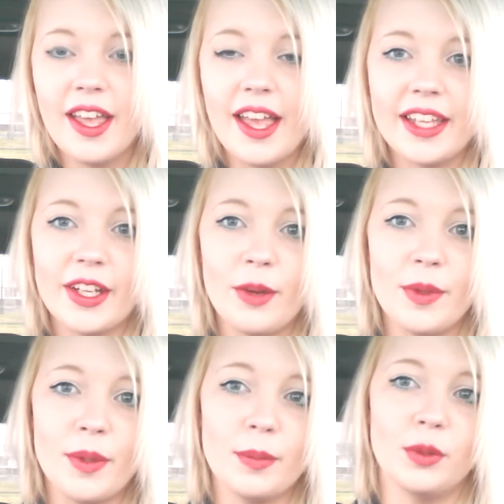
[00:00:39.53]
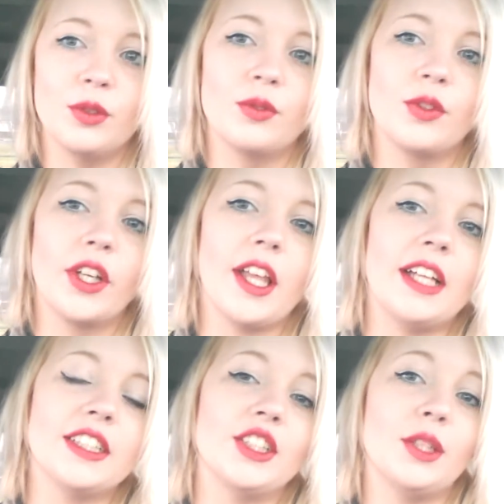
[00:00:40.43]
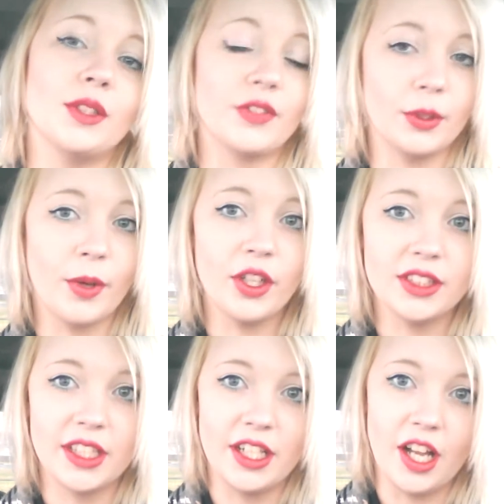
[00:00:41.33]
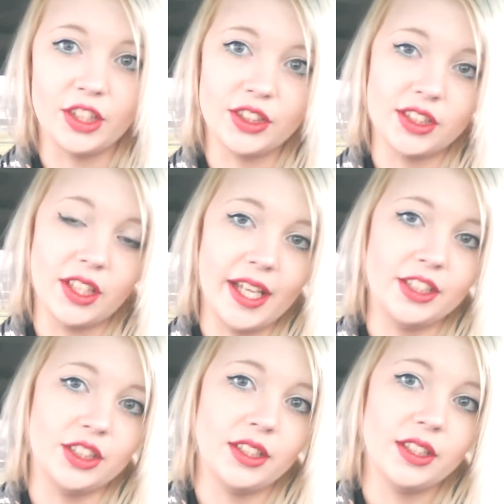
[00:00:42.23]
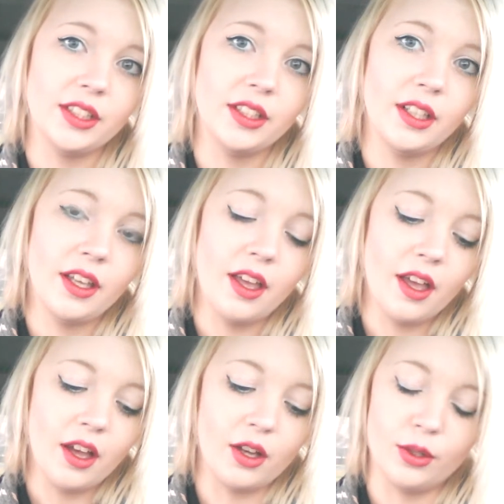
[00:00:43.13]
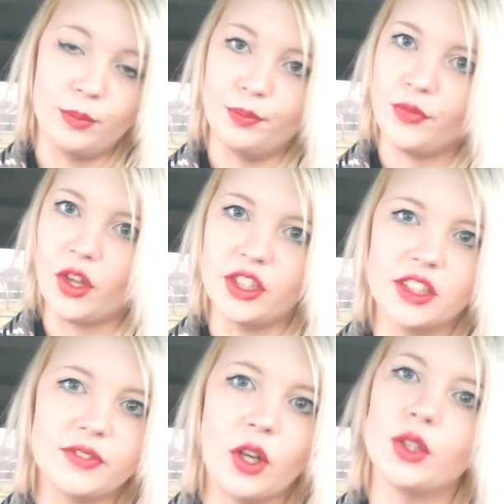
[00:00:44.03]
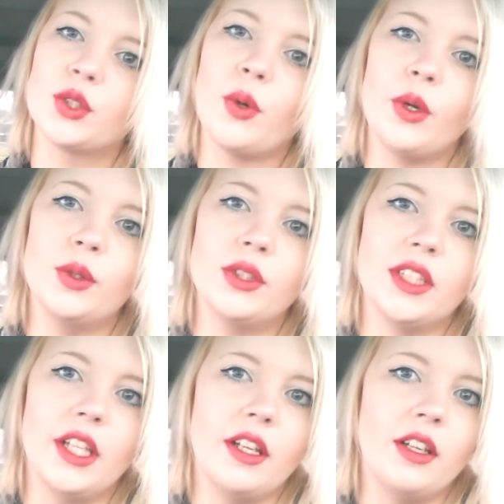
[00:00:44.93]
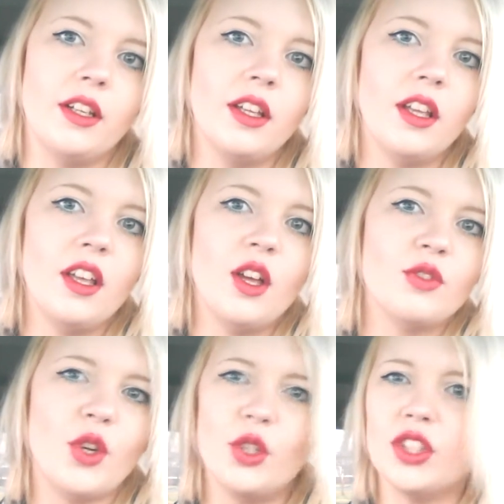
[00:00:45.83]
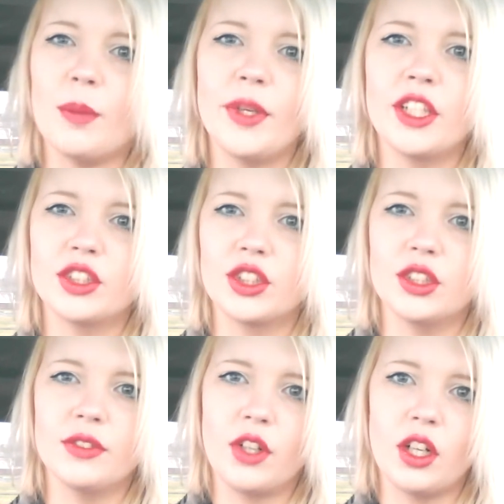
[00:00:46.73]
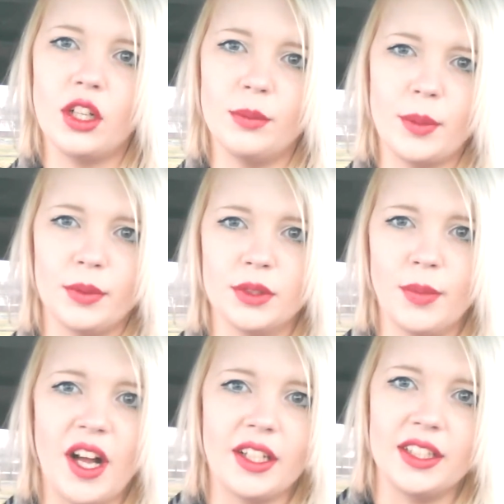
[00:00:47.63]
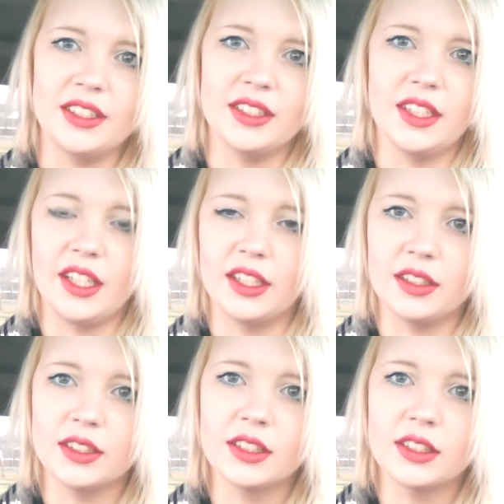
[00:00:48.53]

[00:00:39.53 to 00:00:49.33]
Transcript: and I hope that people realize that she was a real person and not just a legend. Um, all these false quotes and Photoshop pictures of her on people's bodies and things